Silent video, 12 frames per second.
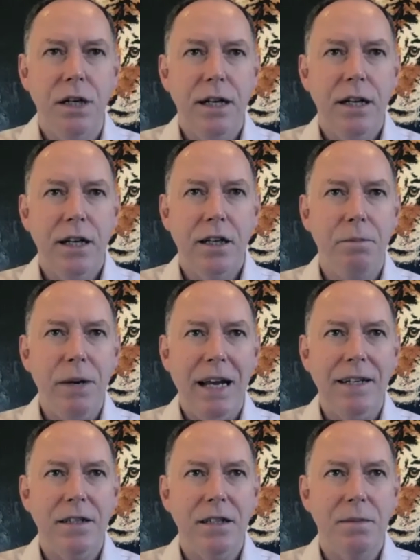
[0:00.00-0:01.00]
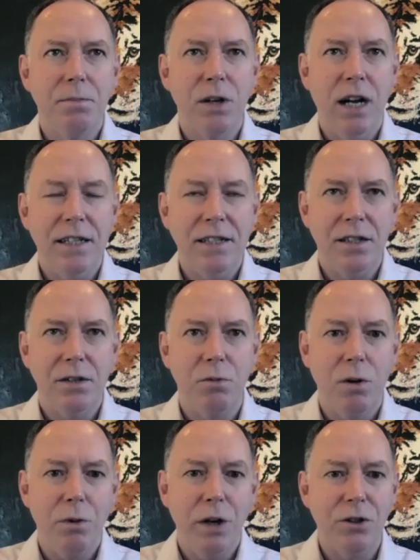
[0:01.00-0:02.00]
a competitor's price. This is
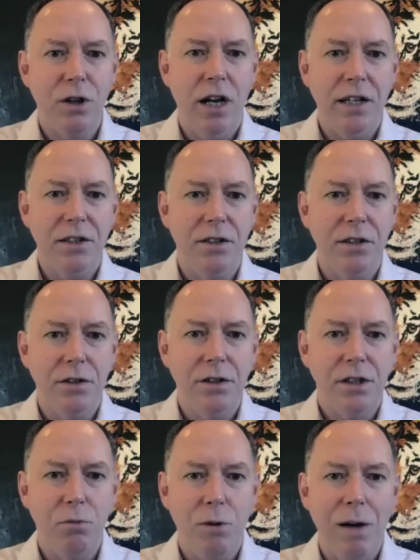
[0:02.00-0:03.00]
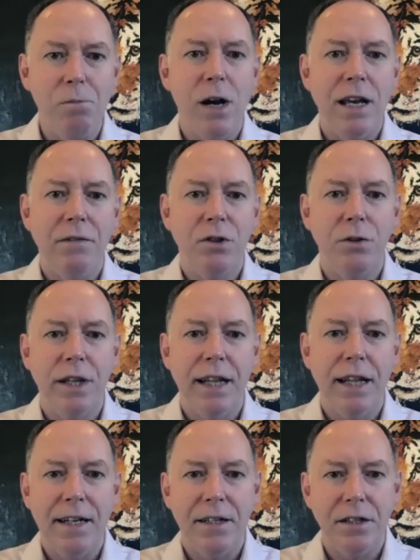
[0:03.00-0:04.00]
what we're trying to do. So one way of doing
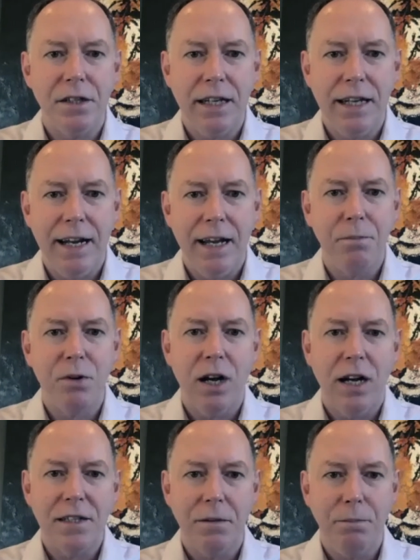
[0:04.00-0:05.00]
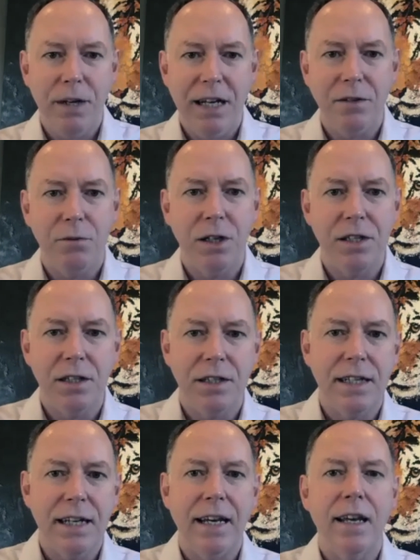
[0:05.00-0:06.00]
that is to get our price compared to what's at
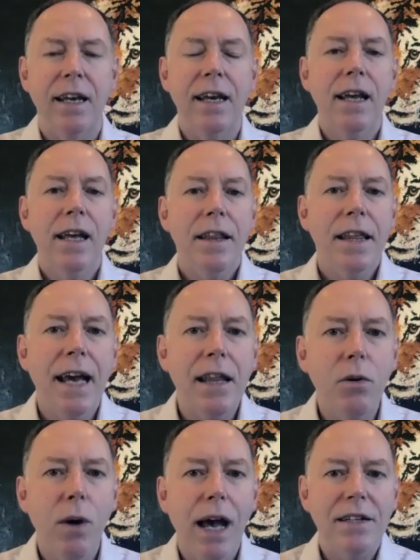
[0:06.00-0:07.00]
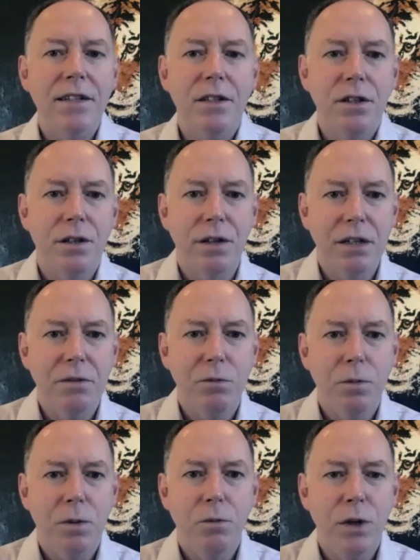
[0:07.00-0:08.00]
stake. The other way to do it,
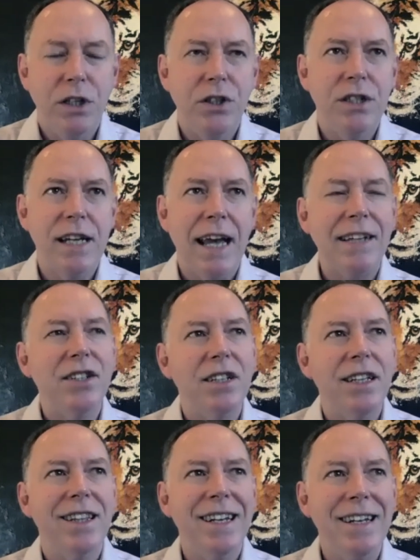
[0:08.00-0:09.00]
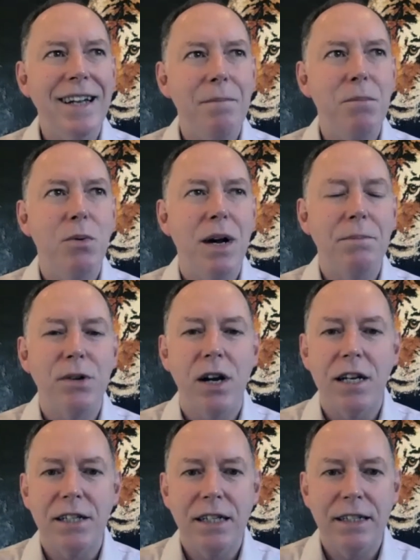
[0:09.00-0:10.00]
which is actually the number one
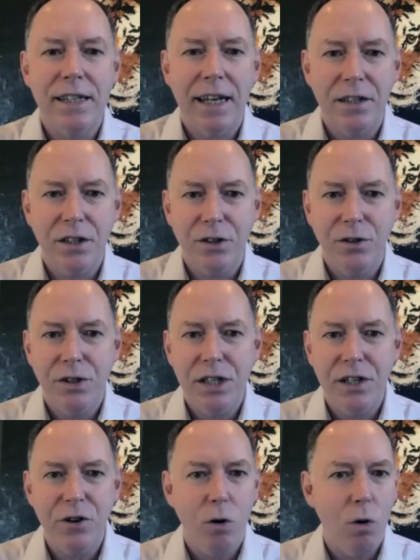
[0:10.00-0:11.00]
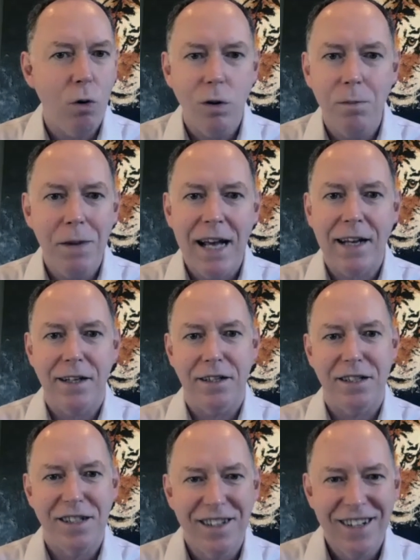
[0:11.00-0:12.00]
pricing tactic used in all
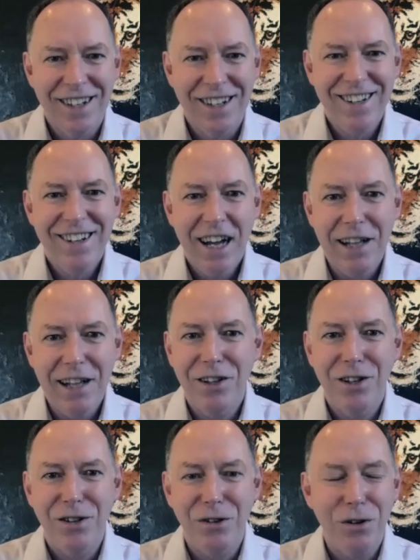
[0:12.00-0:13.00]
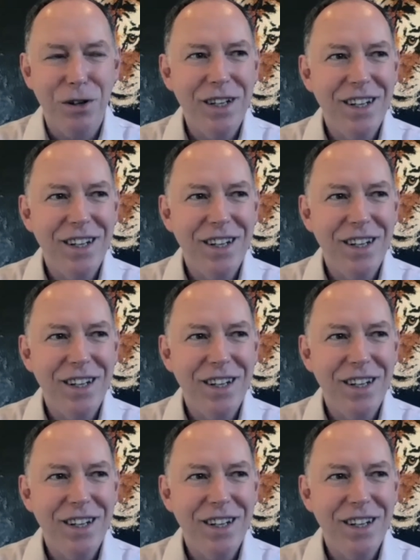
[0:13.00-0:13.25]
markets other than law,